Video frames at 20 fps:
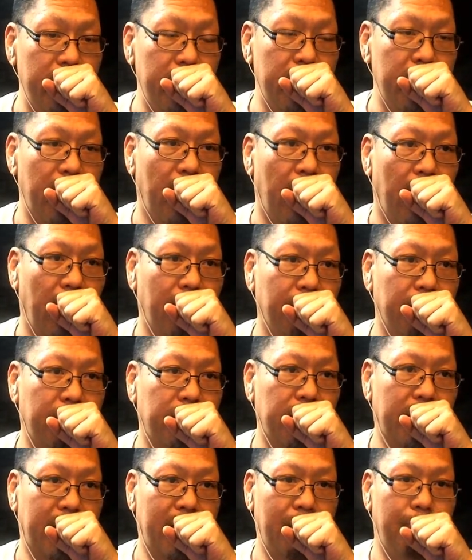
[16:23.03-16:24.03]

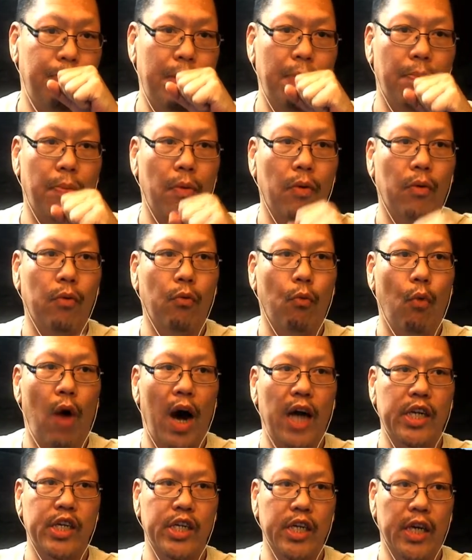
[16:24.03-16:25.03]
to keep people
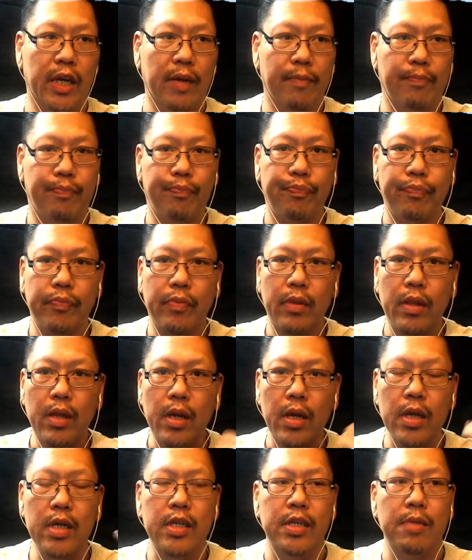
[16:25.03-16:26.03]
watching
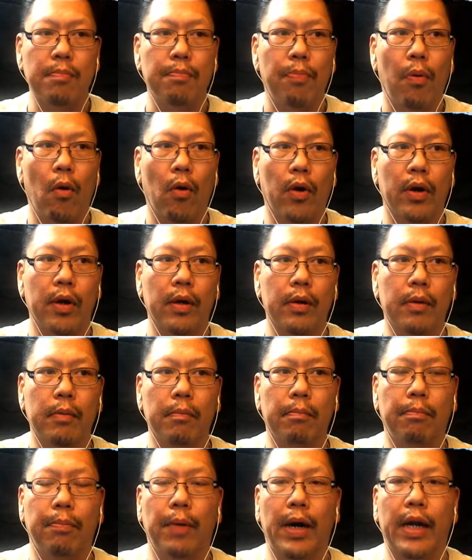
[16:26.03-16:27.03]
is important.
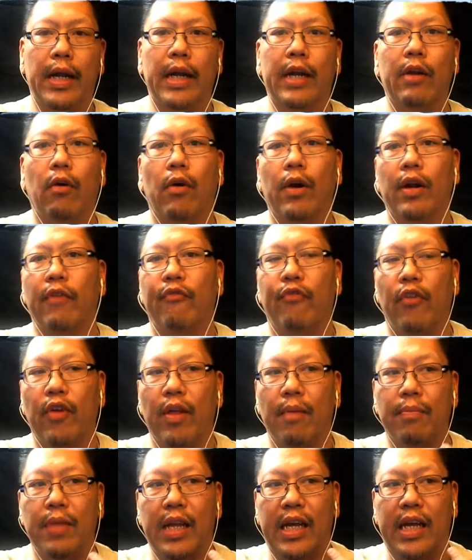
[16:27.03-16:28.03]
But in order for
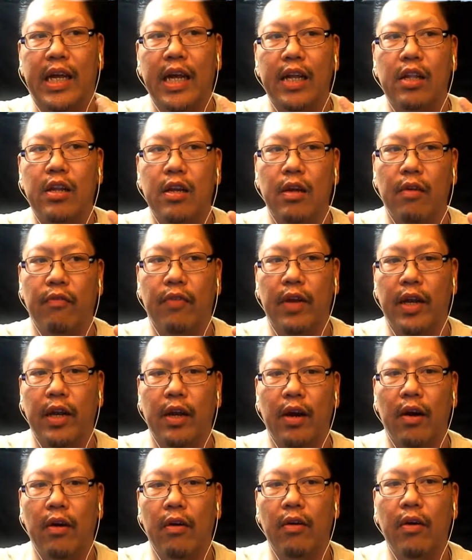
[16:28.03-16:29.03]
them to get to your
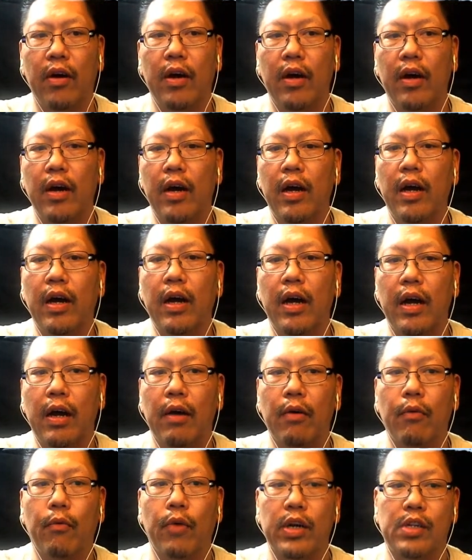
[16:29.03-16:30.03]
video,
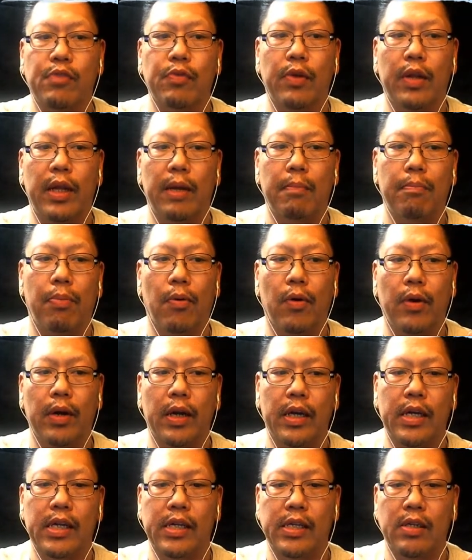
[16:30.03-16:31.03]
what's really
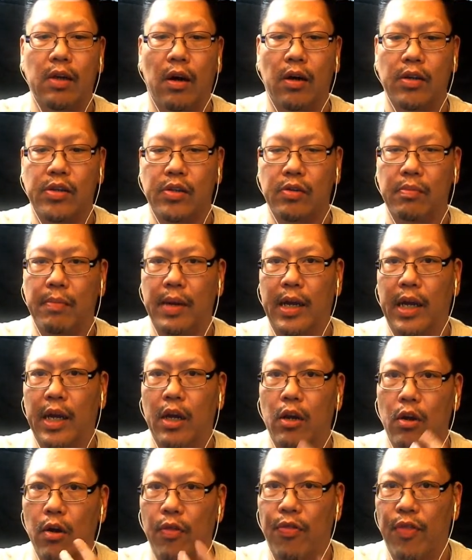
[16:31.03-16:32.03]
important is also
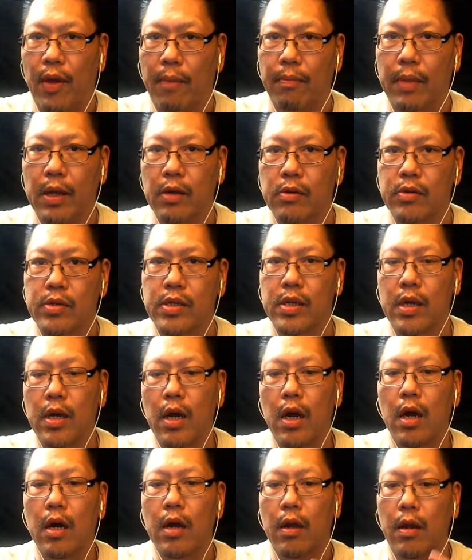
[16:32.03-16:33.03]
making good thumbnails,
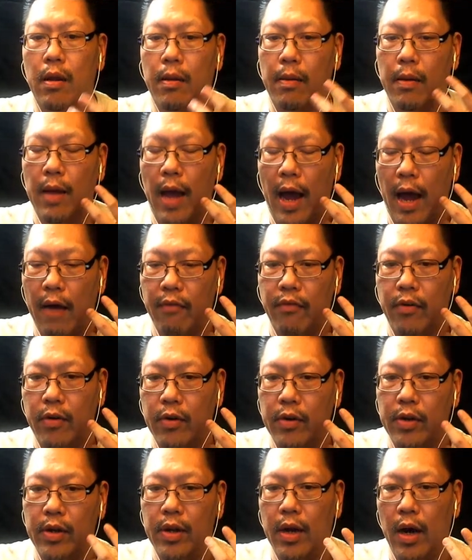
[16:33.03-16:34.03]
have
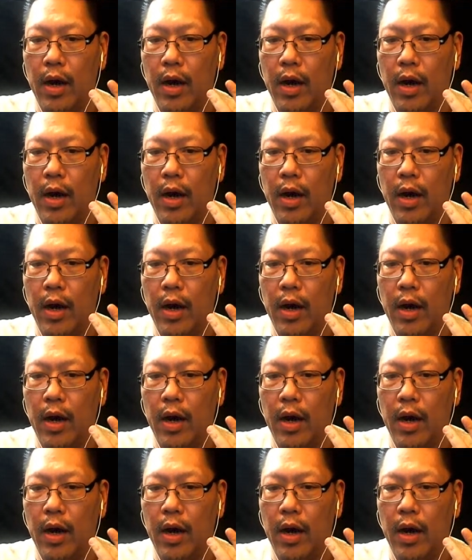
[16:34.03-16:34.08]
good